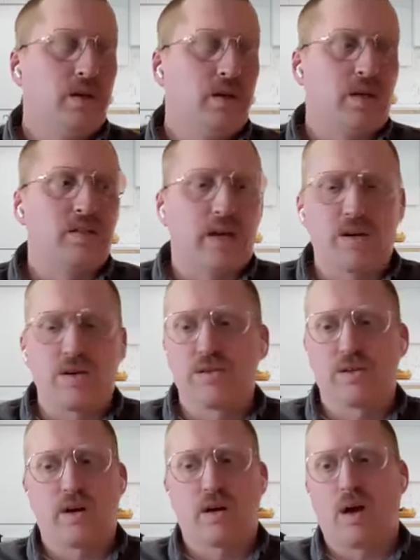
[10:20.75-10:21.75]

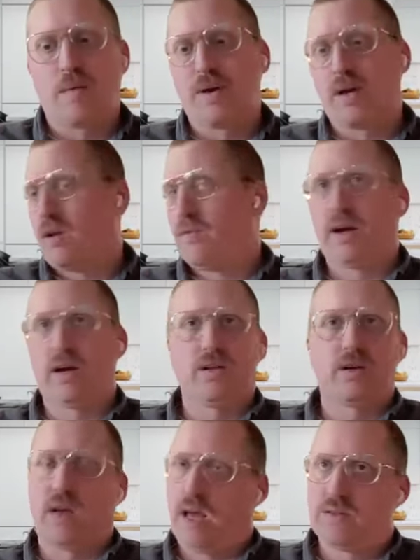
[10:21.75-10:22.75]
containers that are coming at a regular
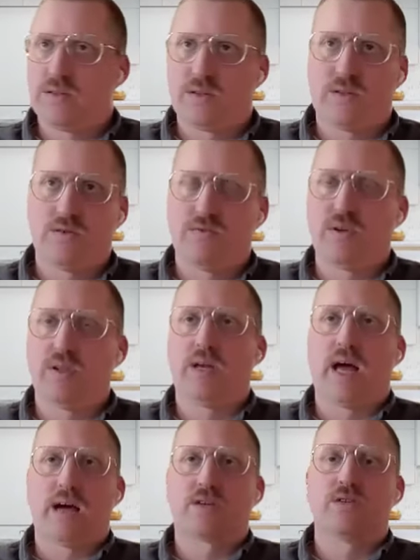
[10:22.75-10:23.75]
cadence to really
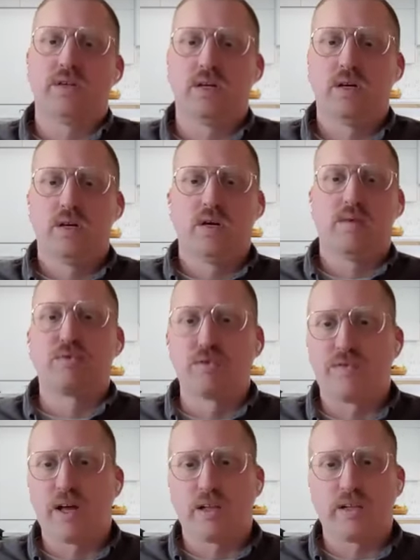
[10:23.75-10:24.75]
actually
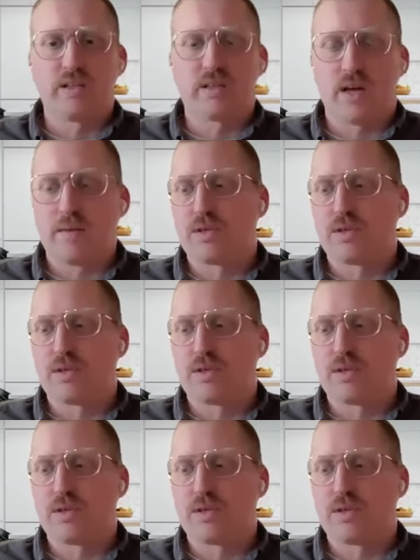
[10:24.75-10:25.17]
improve that lead time.